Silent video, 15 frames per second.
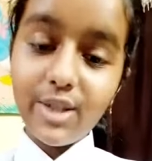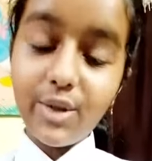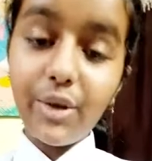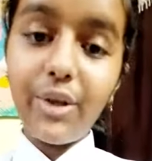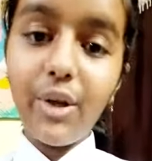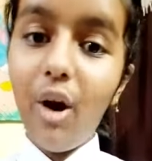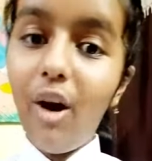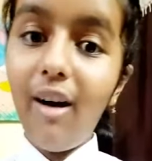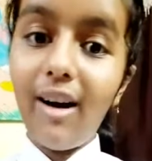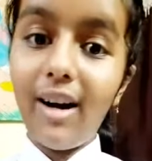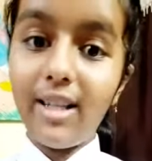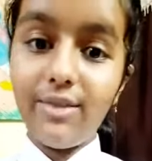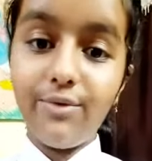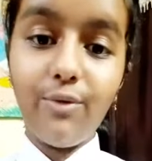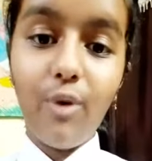Listen to
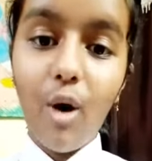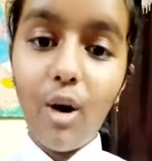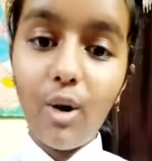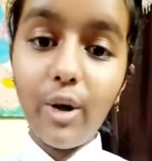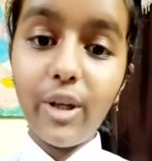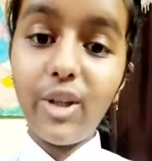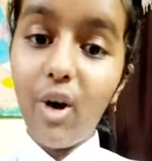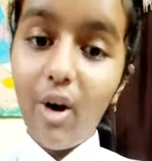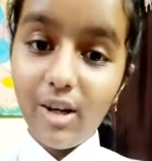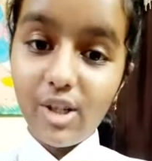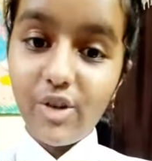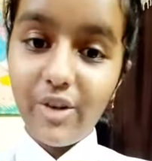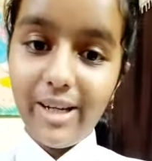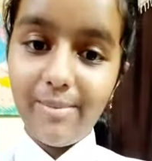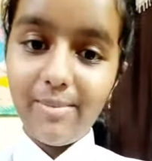your heart, follow
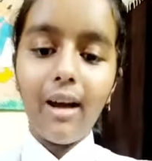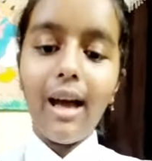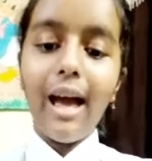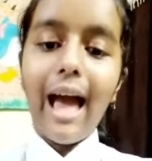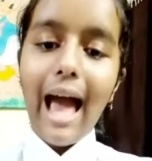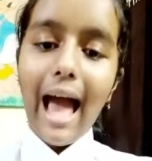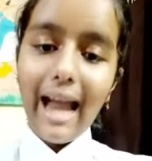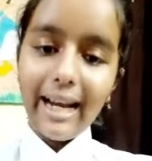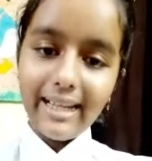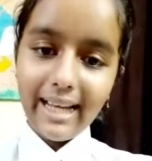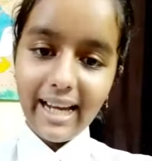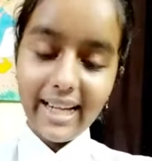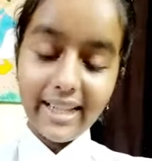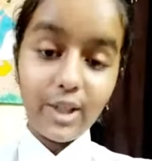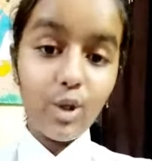your dreams
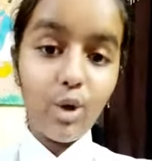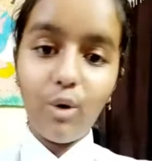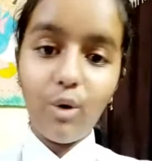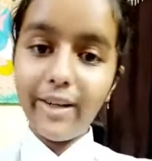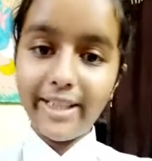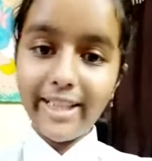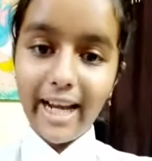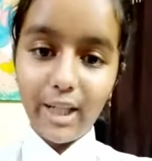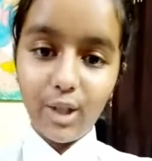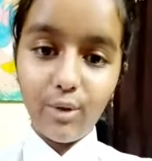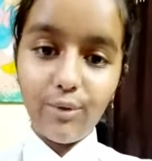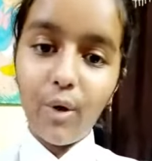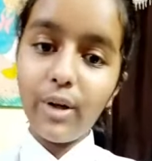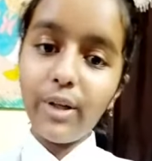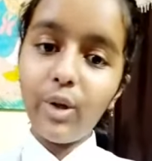and let no
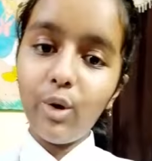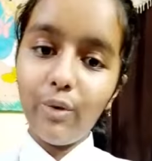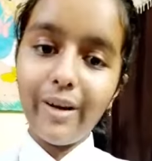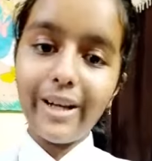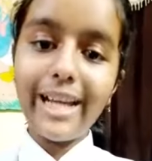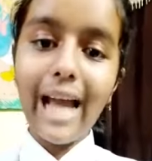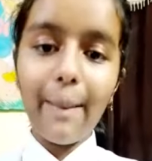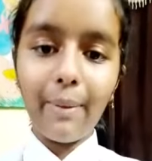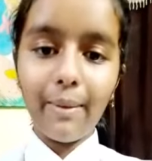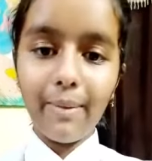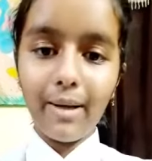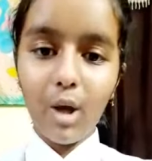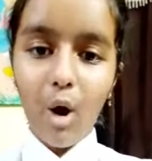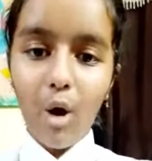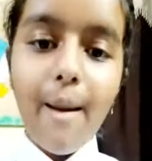one tell you what you were
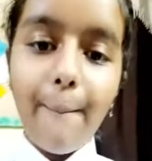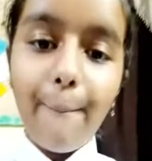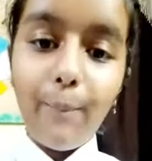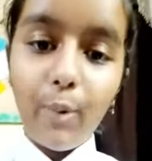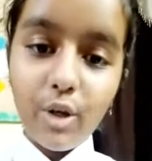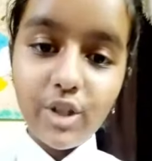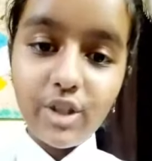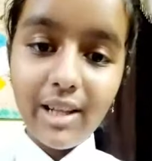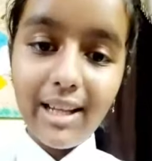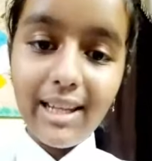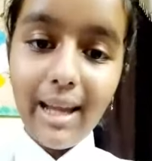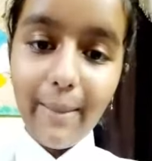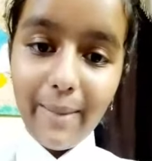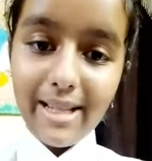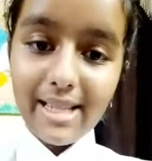capable of.
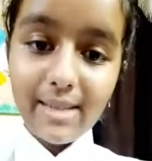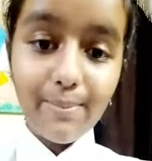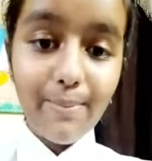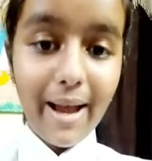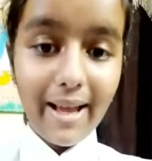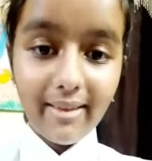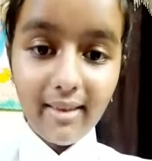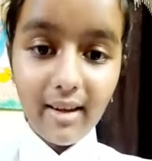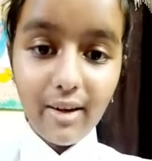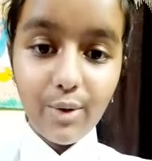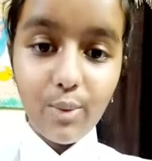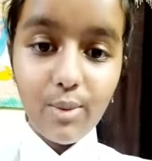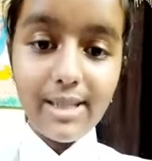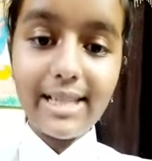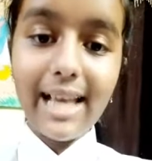Push the limits,
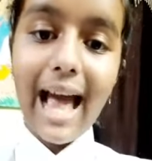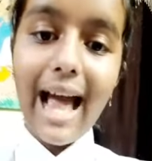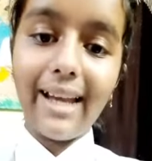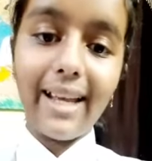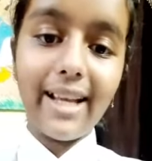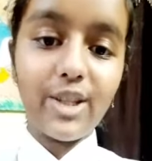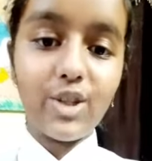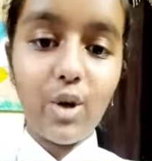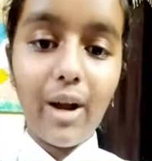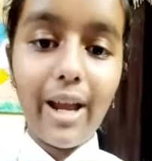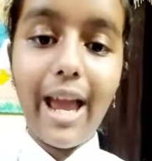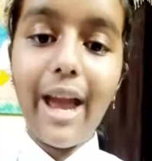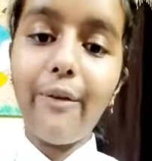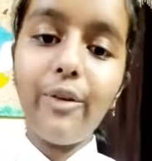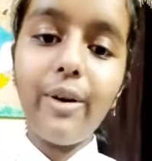bend the rules, and
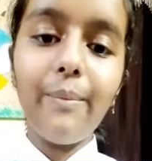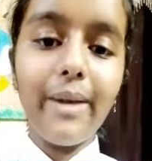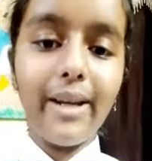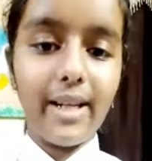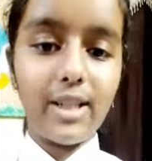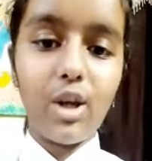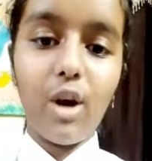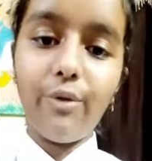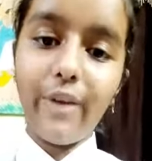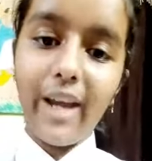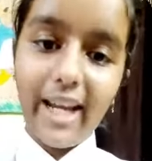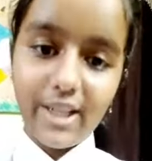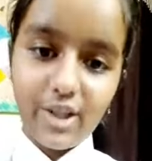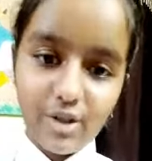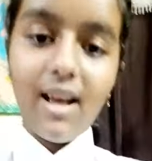enjoy every
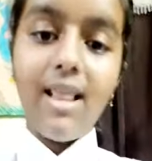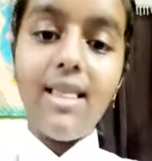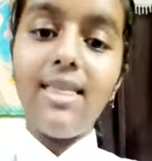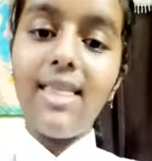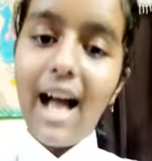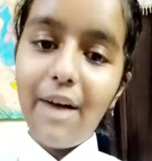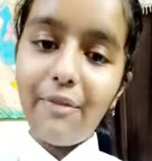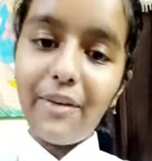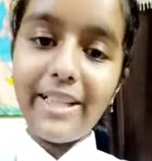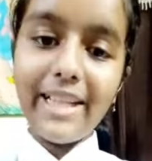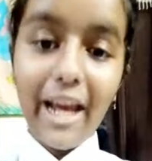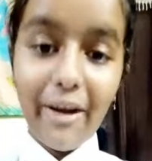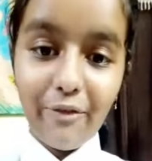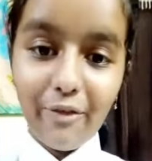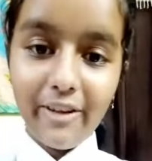minute of it.
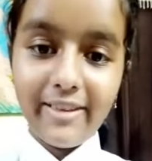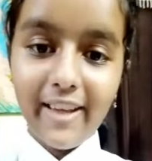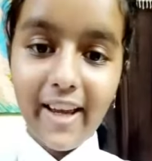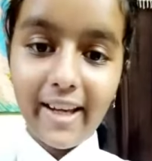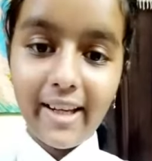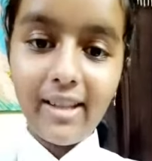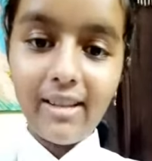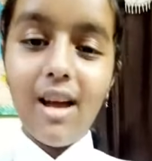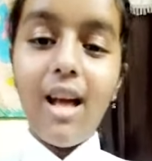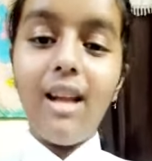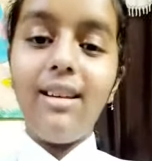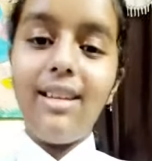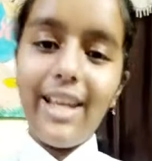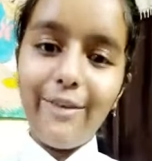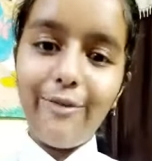Laugh at everything.